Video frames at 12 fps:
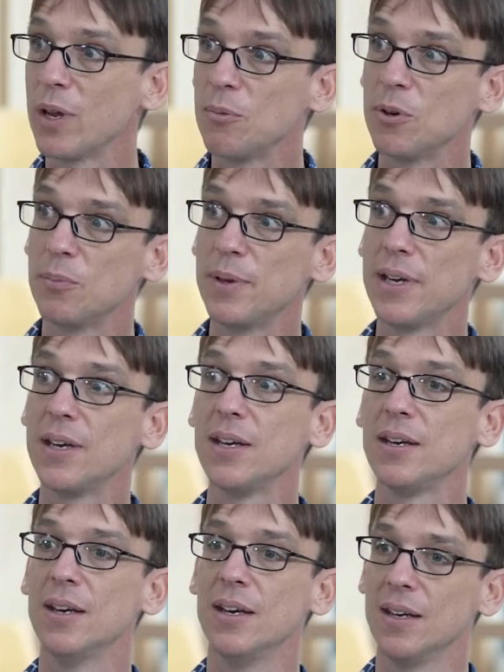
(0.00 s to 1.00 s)
we will
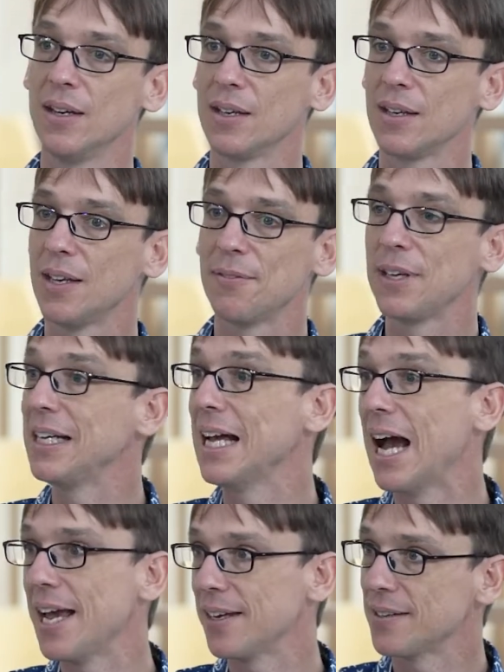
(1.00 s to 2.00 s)
be giving
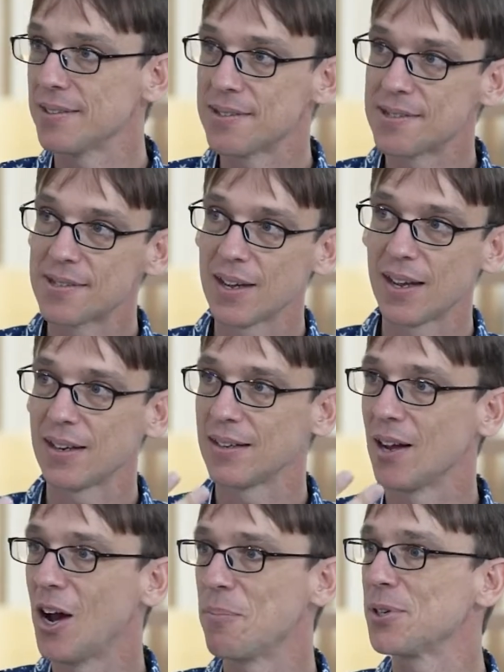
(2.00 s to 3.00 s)
guidance
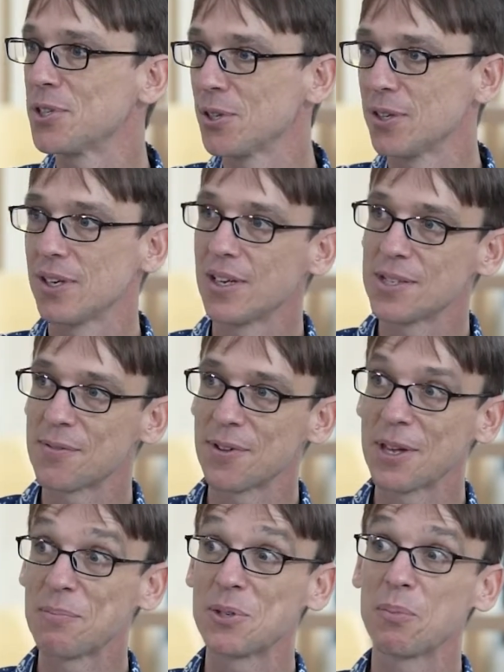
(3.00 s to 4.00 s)
and opportunities for
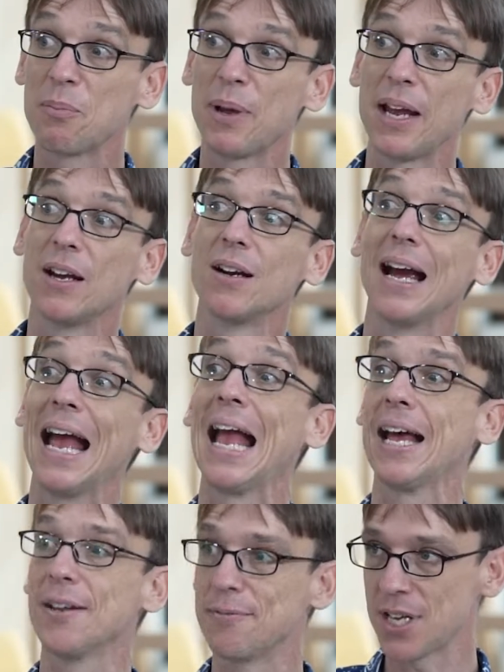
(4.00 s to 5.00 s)
them to prepare
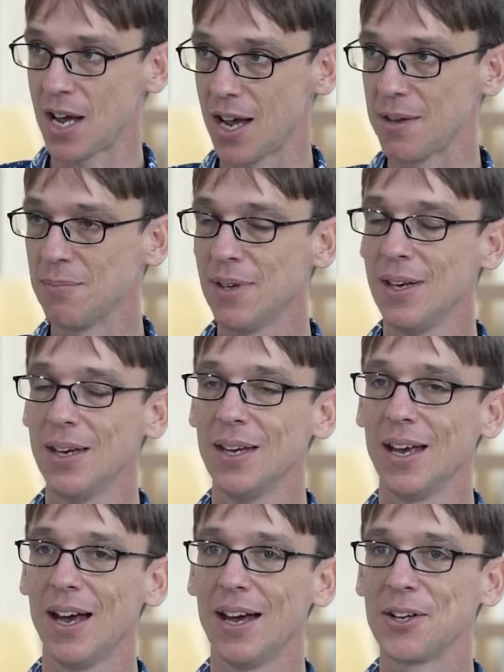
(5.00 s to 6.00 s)
ahead of time.
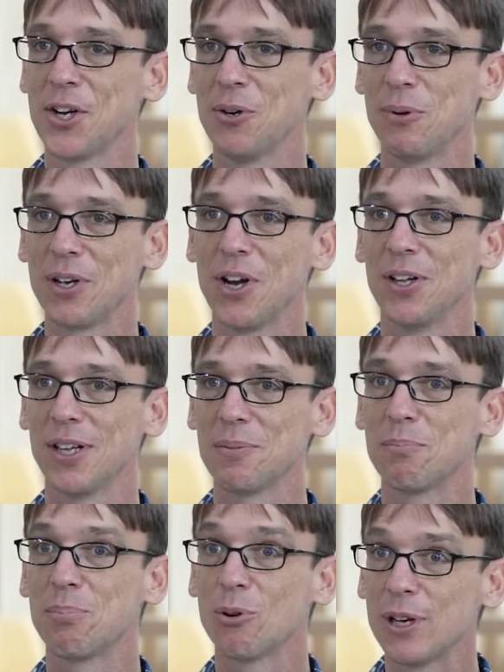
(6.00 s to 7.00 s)
Uh, we call
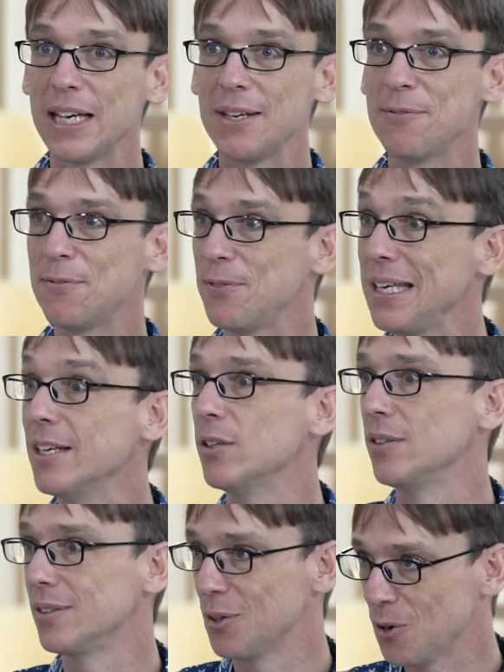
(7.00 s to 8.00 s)
it pre
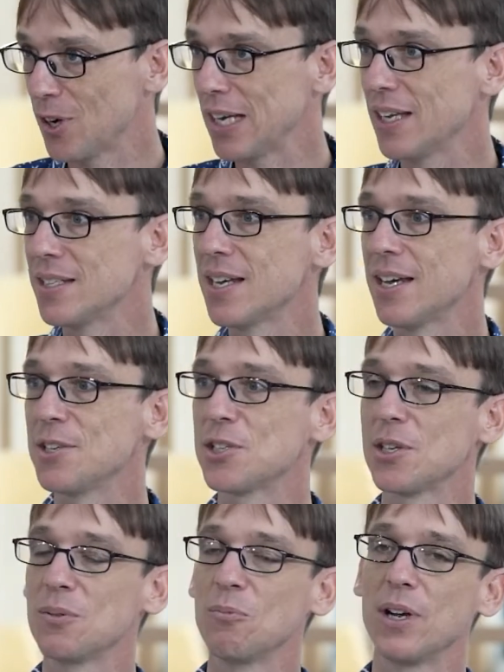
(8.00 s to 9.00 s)
field
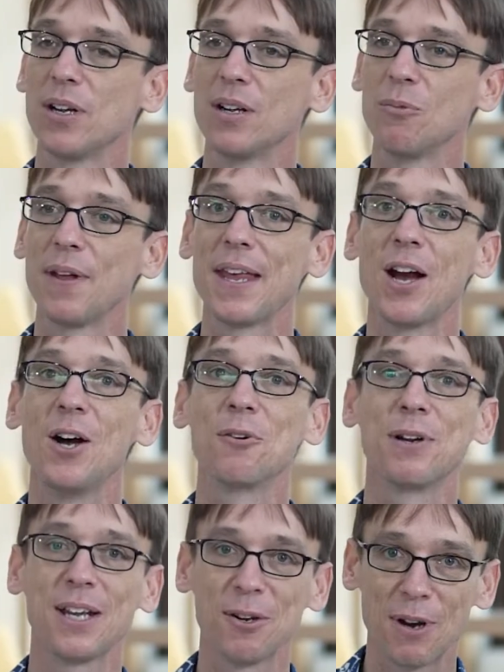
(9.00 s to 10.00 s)
orientation, where when they
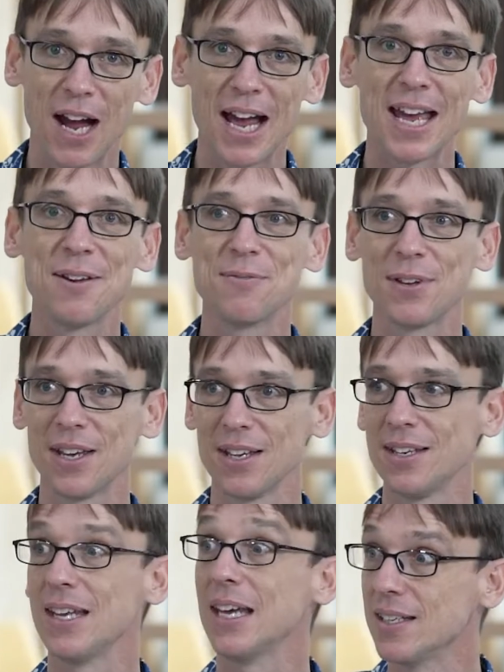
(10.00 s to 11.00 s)
already arrive
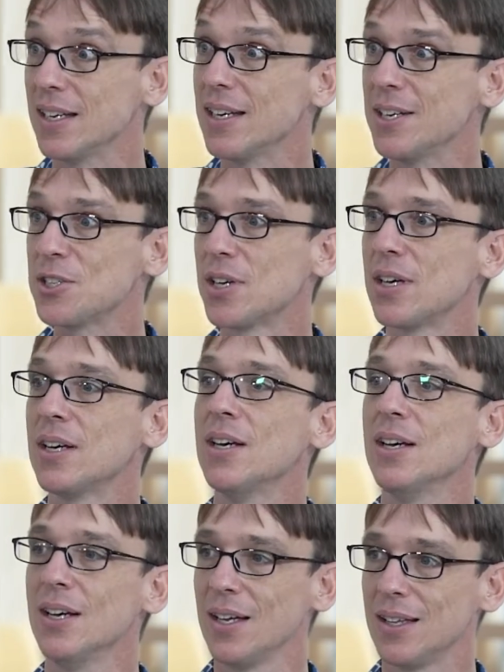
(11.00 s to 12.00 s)
in Indonesia,
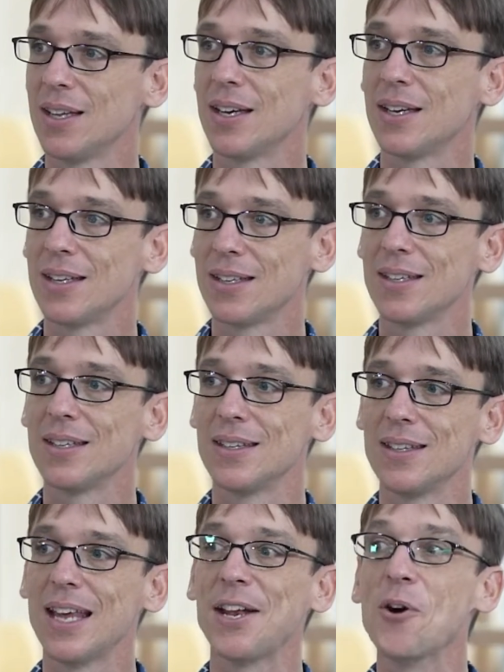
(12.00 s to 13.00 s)
they,
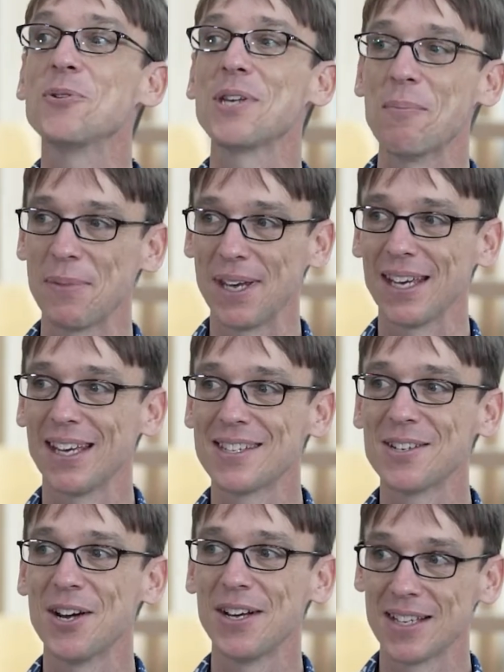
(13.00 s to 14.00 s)
they know something.
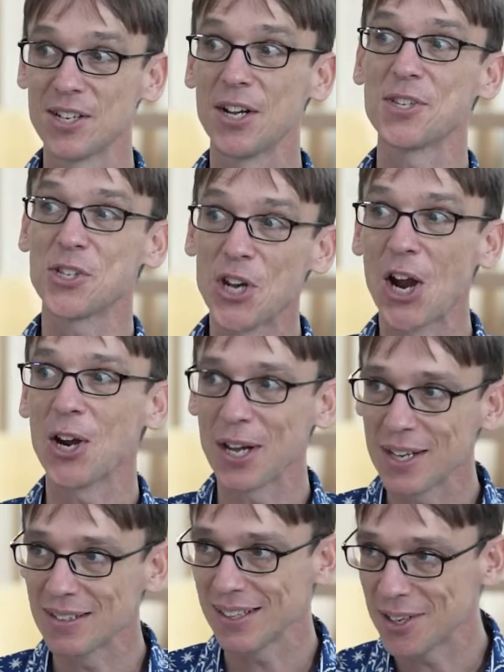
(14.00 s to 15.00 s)
It's not, it's not
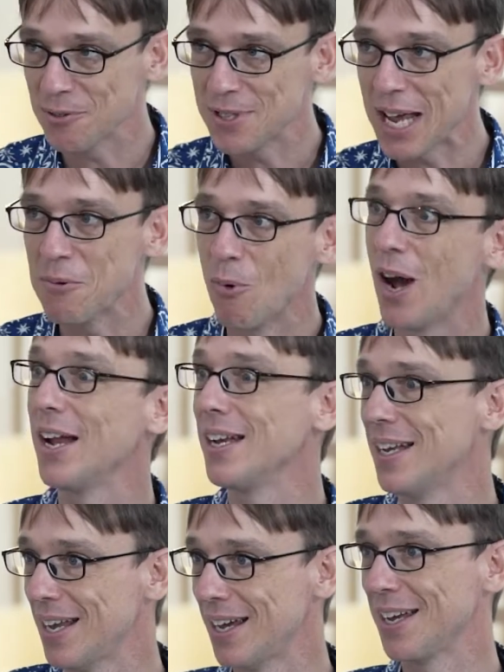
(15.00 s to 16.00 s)
starting you know, day
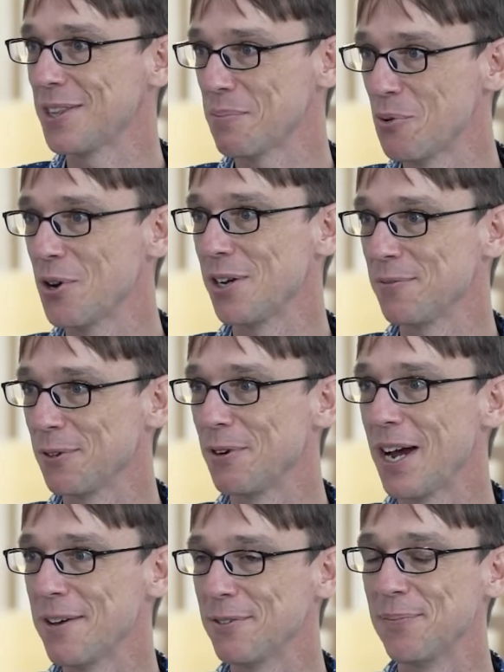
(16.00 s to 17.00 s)
one uh, at the point of
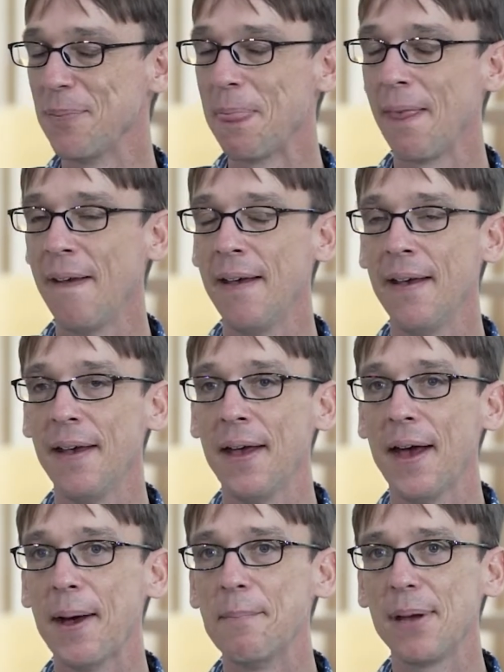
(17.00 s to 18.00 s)
arrival.
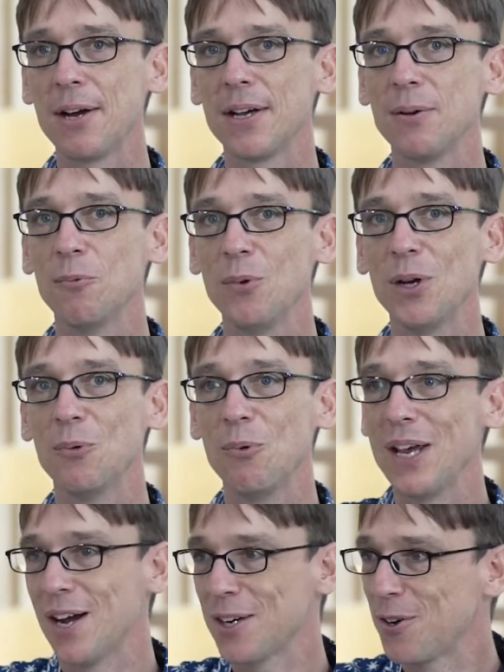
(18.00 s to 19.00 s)
Uh, Barry, we,
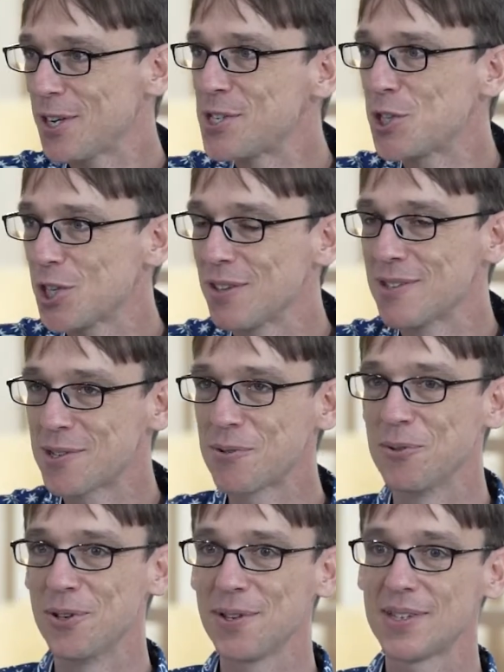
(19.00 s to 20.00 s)
we, are Christian
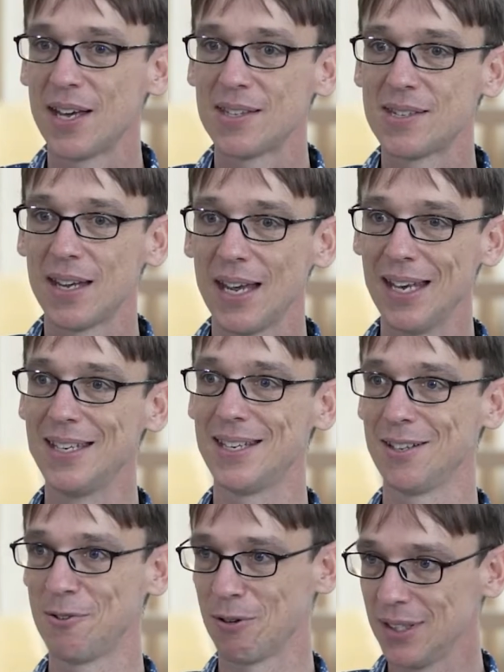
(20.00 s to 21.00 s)
schools. That's
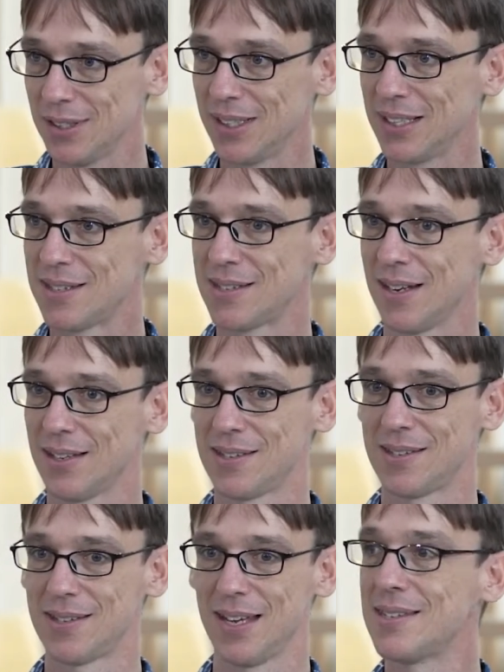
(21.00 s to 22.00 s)
integral, it's,
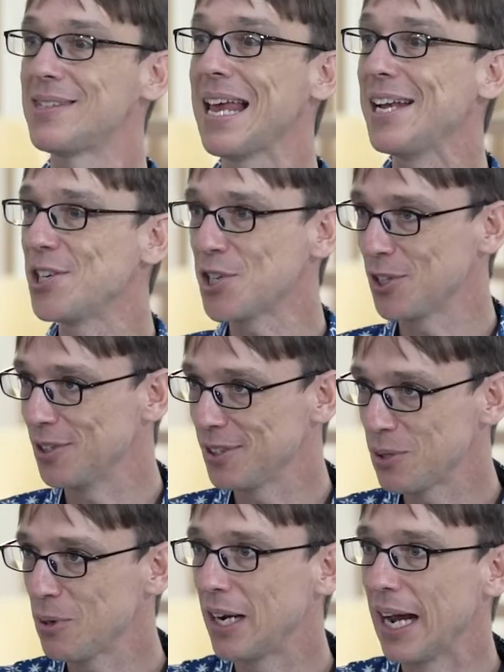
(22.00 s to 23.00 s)
it's essential
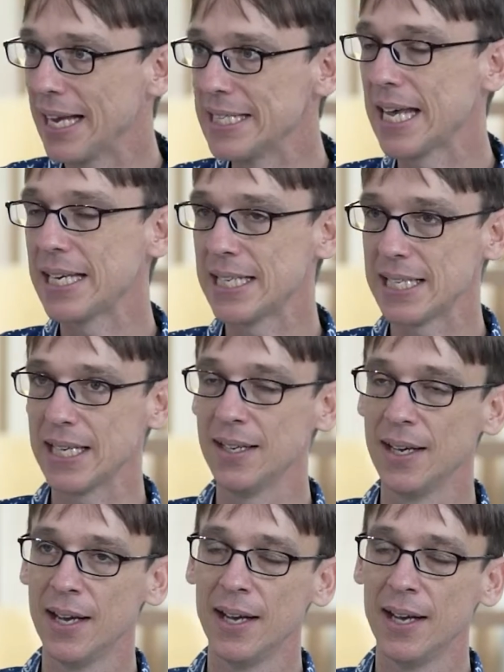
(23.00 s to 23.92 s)
to our identity.